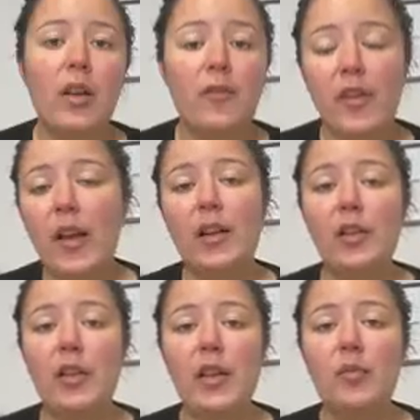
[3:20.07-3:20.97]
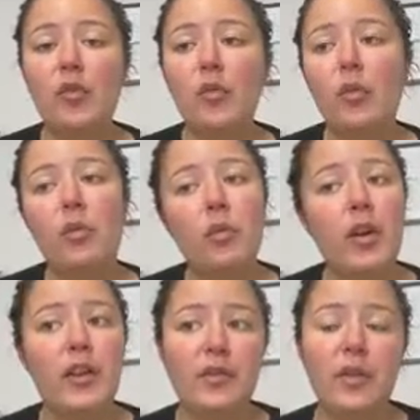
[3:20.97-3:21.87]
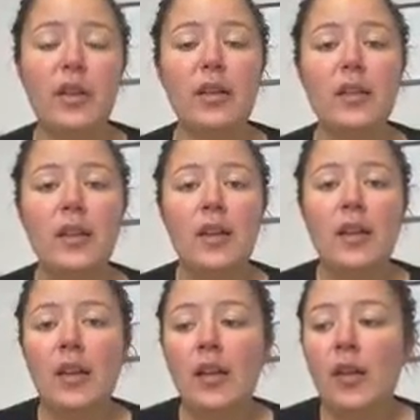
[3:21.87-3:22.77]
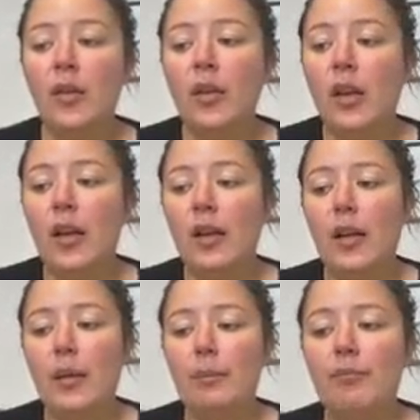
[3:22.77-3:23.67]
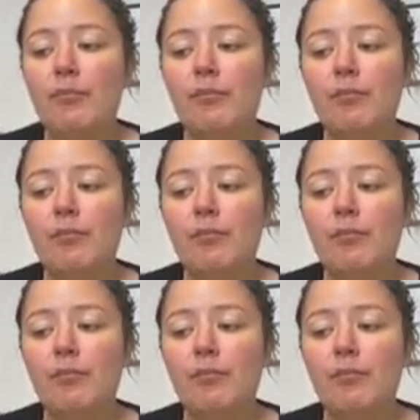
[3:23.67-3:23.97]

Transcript: if you can't learn anymore, well, why are you doing it? And